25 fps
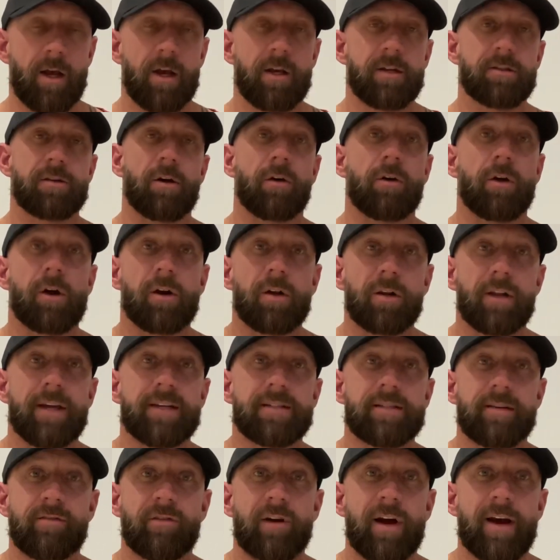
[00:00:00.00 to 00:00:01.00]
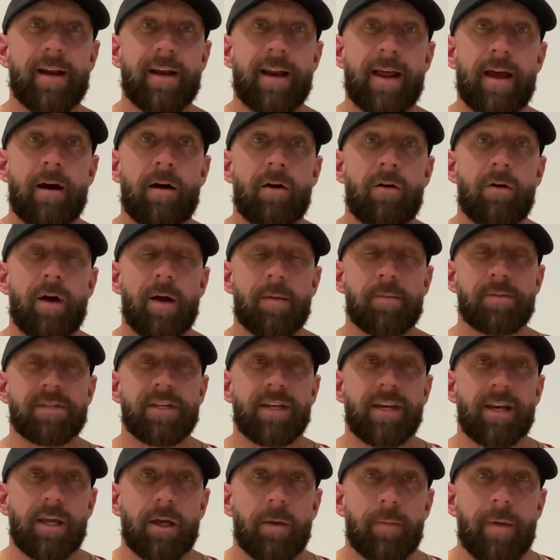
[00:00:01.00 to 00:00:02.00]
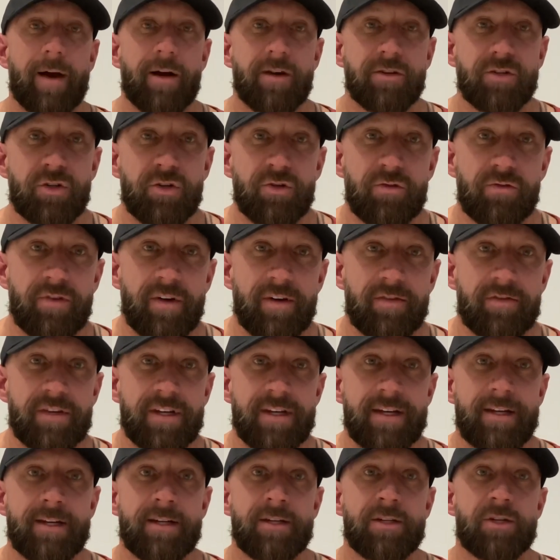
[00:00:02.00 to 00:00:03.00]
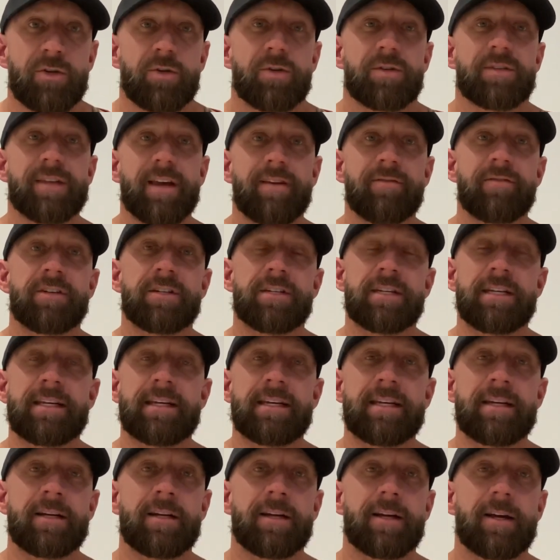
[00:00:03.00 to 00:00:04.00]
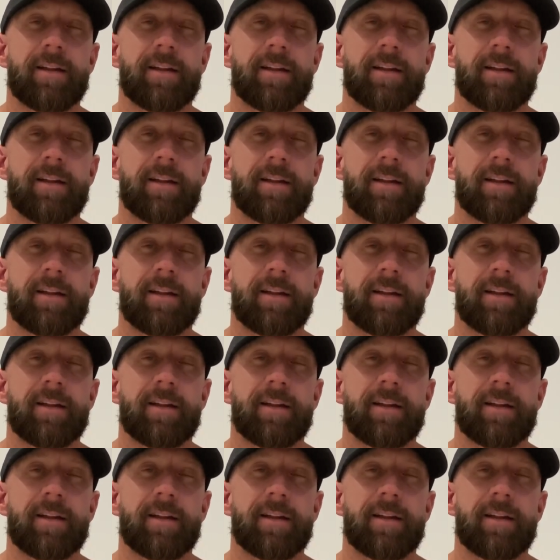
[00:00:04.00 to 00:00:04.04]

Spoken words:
So currently, as of right now, I'm sitting at about 215, 217,